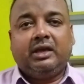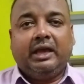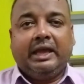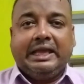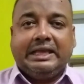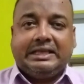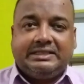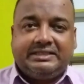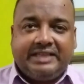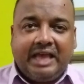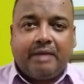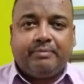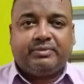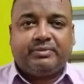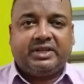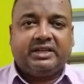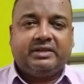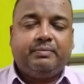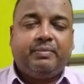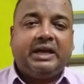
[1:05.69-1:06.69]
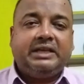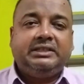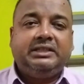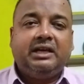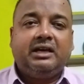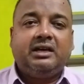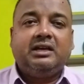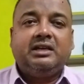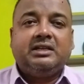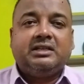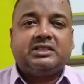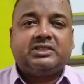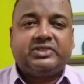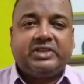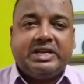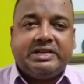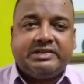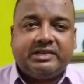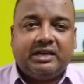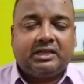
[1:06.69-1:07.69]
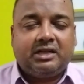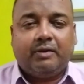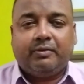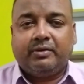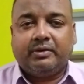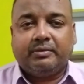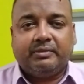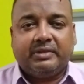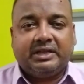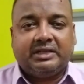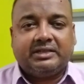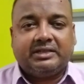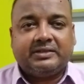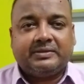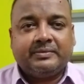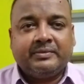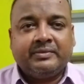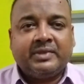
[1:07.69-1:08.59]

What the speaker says: exempted by the central government.